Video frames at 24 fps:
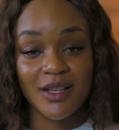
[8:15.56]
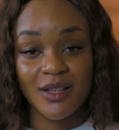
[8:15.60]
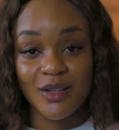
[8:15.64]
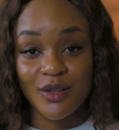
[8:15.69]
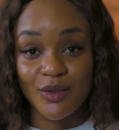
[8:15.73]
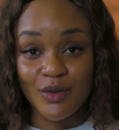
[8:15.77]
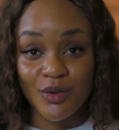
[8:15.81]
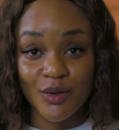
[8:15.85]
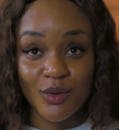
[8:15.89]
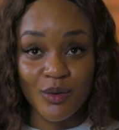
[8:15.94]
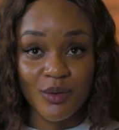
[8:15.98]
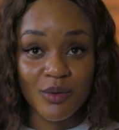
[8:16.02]

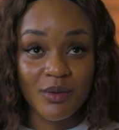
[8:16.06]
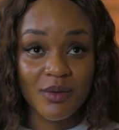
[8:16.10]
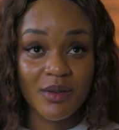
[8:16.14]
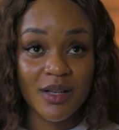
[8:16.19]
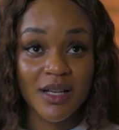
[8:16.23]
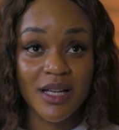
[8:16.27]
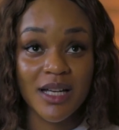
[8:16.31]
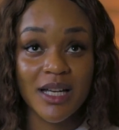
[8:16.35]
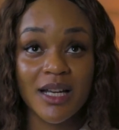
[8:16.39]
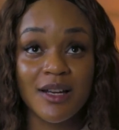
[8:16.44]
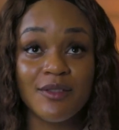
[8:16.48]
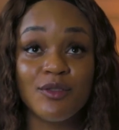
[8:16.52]
You know,
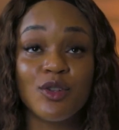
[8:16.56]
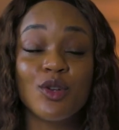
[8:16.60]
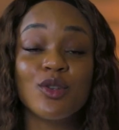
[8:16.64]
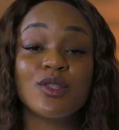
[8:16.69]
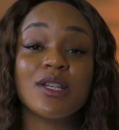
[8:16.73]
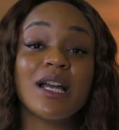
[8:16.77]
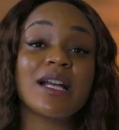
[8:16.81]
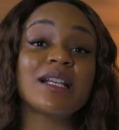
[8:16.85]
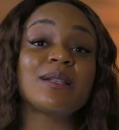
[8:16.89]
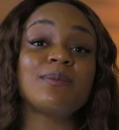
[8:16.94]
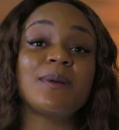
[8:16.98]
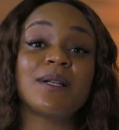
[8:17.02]
if those
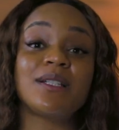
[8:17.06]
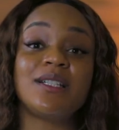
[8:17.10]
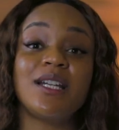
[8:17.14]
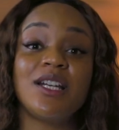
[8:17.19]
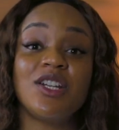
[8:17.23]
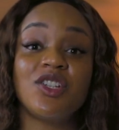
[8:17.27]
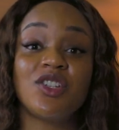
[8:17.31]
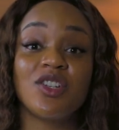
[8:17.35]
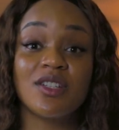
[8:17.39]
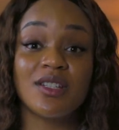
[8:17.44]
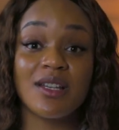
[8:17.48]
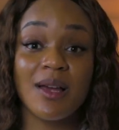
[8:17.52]

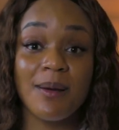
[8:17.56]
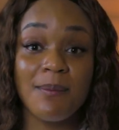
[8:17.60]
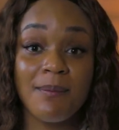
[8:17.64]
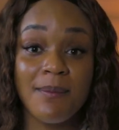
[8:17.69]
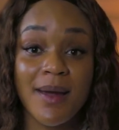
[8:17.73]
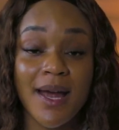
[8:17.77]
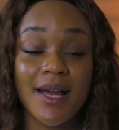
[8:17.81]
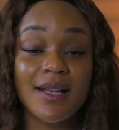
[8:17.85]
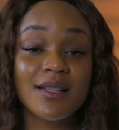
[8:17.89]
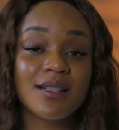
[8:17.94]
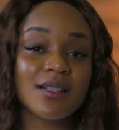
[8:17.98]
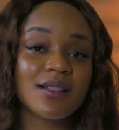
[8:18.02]
expectations are
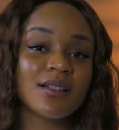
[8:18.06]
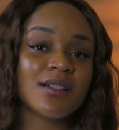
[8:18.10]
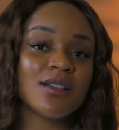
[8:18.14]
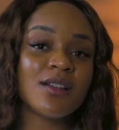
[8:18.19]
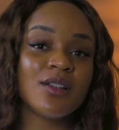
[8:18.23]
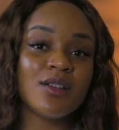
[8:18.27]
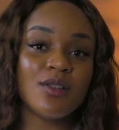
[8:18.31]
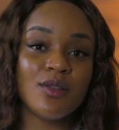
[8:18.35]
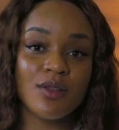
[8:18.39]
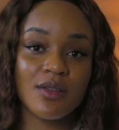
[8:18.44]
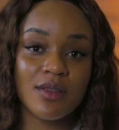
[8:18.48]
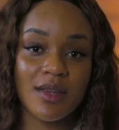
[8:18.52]
met,
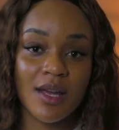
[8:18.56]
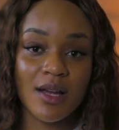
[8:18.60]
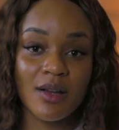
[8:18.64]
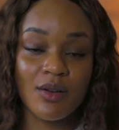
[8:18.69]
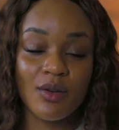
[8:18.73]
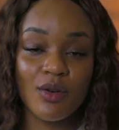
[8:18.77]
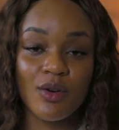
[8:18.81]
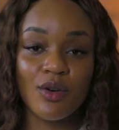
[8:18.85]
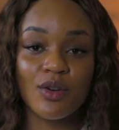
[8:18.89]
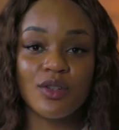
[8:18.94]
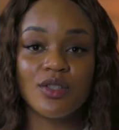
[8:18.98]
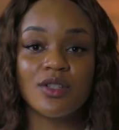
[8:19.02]
you thank
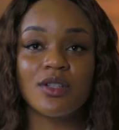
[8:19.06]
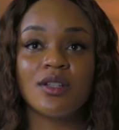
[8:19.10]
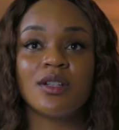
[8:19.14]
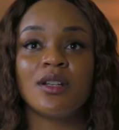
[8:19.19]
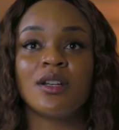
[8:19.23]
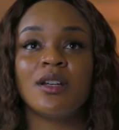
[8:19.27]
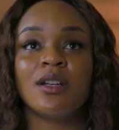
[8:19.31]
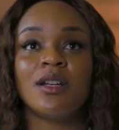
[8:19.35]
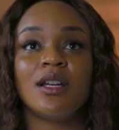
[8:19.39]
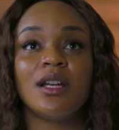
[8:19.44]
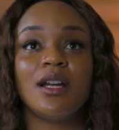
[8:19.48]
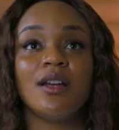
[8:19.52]
God.
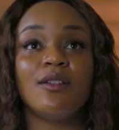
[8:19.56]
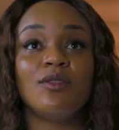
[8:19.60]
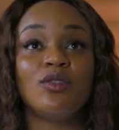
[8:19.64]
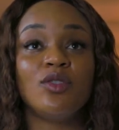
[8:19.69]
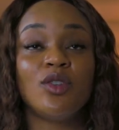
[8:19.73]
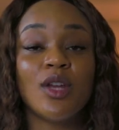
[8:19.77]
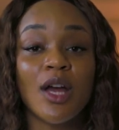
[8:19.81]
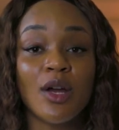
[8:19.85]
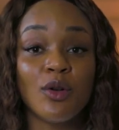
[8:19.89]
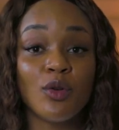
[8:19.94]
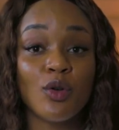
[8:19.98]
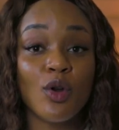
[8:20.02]
If
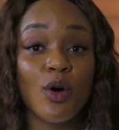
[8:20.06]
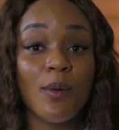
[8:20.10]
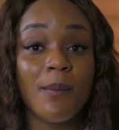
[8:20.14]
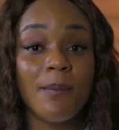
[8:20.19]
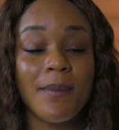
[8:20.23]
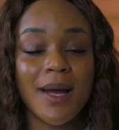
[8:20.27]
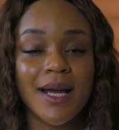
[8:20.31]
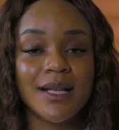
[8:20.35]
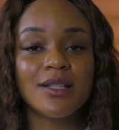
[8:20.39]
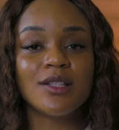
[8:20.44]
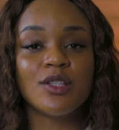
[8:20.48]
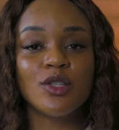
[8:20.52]
they are not
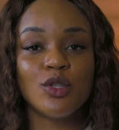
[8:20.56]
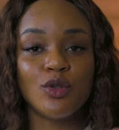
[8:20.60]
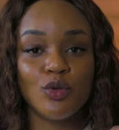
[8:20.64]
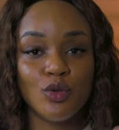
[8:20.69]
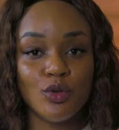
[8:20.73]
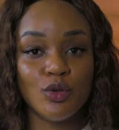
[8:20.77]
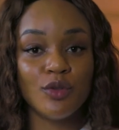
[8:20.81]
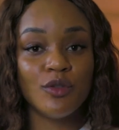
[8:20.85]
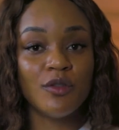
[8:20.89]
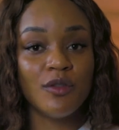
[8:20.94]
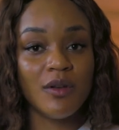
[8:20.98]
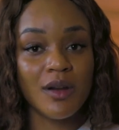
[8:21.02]
met, you
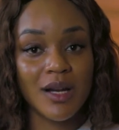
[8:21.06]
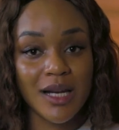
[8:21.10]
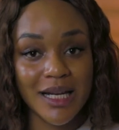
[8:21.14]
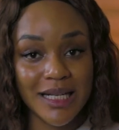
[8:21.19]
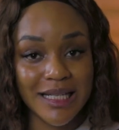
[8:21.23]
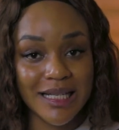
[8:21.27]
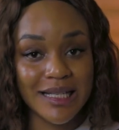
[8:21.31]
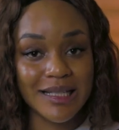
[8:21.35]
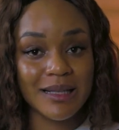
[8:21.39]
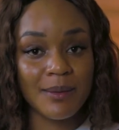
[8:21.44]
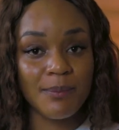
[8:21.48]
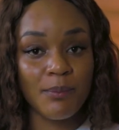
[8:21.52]
do feel a
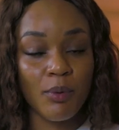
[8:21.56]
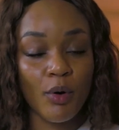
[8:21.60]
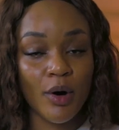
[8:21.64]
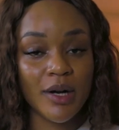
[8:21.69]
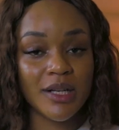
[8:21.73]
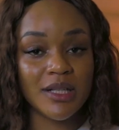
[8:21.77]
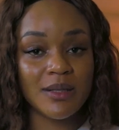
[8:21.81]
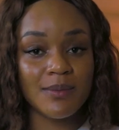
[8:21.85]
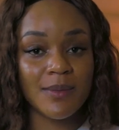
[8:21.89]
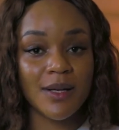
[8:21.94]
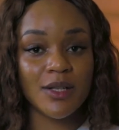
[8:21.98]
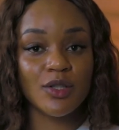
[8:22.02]

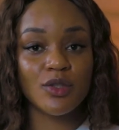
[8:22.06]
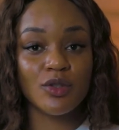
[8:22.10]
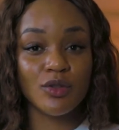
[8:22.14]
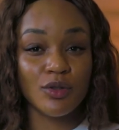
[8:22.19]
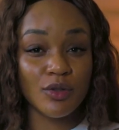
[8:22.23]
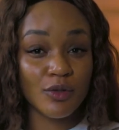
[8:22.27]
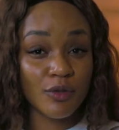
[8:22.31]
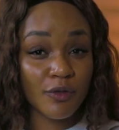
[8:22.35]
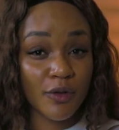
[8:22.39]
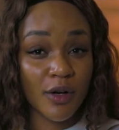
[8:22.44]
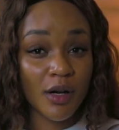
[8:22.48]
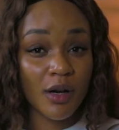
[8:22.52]
disappointment. You
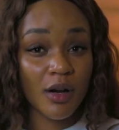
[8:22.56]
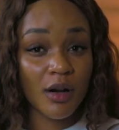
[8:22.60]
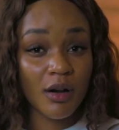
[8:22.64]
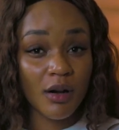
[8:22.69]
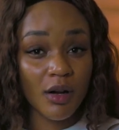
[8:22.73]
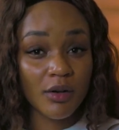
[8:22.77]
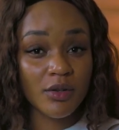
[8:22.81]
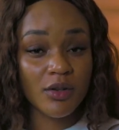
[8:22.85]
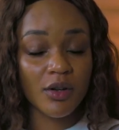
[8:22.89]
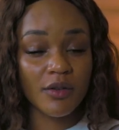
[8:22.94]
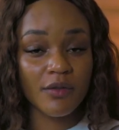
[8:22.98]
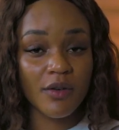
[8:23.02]
do feel a
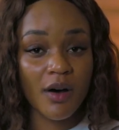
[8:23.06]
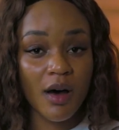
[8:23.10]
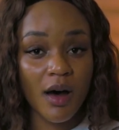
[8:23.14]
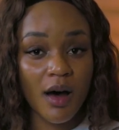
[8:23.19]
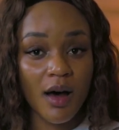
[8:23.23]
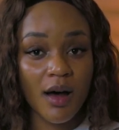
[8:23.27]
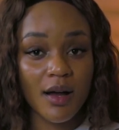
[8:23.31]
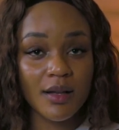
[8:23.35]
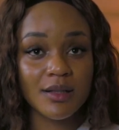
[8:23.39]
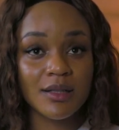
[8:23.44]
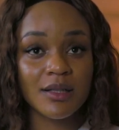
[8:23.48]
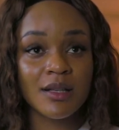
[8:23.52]
lot of
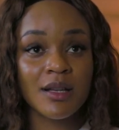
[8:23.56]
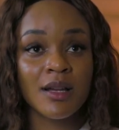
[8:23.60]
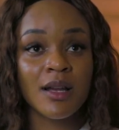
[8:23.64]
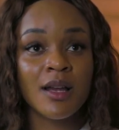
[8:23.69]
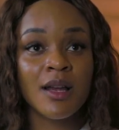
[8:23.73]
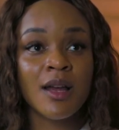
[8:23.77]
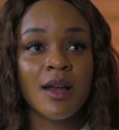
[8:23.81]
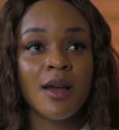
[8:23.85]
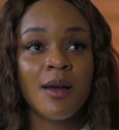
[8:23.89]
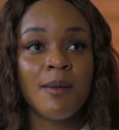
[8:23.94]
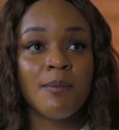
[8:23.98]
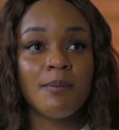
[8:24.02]
hurt
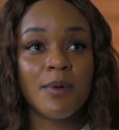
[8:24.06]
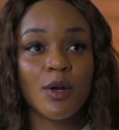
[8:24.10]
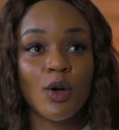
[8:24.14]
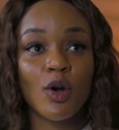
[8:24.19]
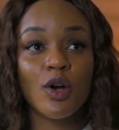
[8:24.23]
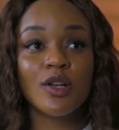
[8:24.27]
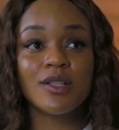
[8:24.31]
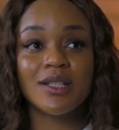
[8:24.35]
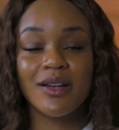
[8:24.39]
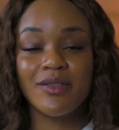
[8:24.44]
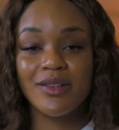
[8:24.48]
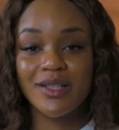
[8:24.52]

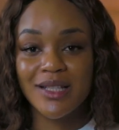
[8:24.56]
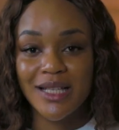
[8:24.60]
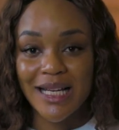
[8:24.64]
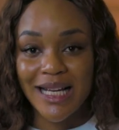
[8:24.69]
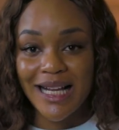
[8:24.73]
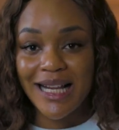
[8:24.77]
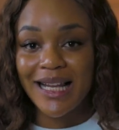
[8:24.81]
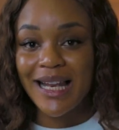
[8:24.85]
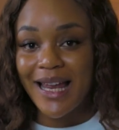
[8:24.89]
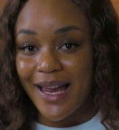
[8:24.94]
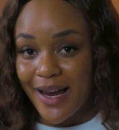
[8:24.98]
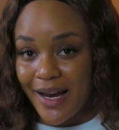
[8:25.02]
because there is a
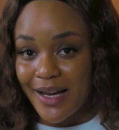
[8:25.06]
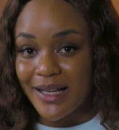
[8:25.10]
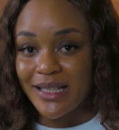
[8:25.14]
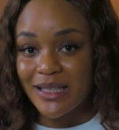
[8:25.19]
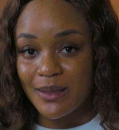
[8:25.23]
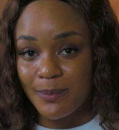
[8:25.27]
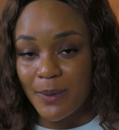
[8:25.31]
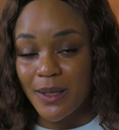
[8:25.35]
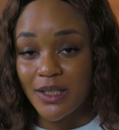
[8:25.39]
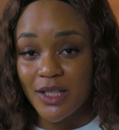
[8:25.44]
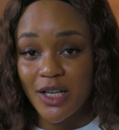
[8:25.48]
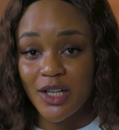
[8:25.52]
clear
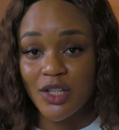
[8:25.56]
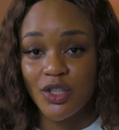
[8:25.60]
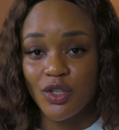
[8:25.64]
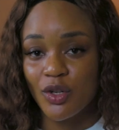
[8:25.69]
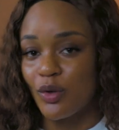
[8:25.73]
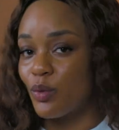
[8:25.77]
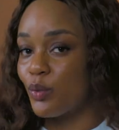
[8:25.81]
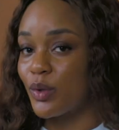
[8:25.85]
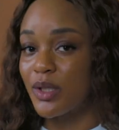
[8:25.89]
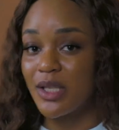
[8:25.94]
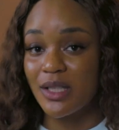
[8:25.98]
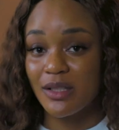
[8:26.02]

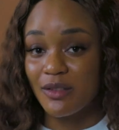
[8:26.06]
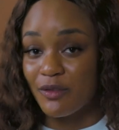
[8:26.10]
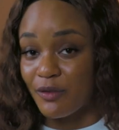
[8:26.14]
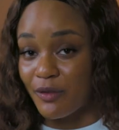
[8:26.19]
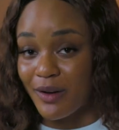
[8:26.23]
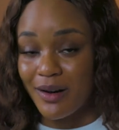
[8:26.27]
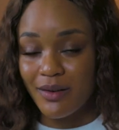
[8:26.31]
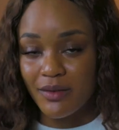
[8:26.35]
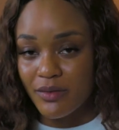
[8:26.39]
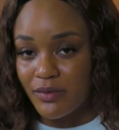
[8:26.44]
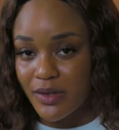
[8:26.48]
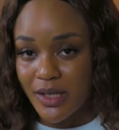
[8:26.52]
expectation, which is
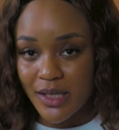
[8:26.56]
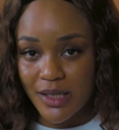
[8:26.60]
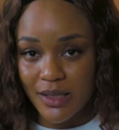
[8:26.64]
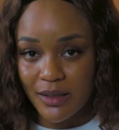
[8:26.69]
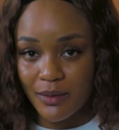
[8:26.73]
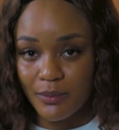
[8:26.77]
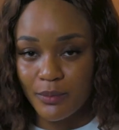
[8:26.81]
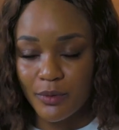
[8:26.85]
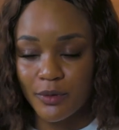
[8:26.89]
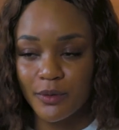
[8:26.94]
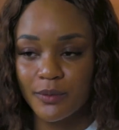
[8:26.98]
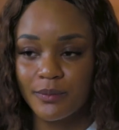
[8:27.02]
very
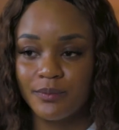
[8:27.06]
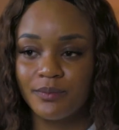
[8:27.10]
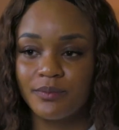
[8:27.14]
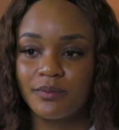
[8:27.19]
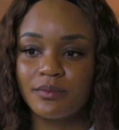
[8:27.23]
reasonable.